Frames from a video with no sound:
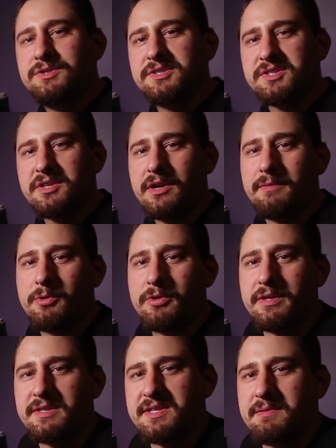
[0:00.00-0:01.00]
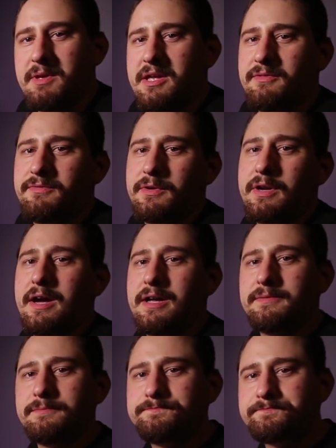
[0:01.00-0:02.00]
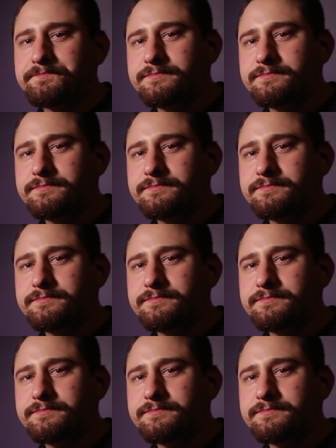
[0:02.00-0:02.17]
Just a couple things I may have forgotten.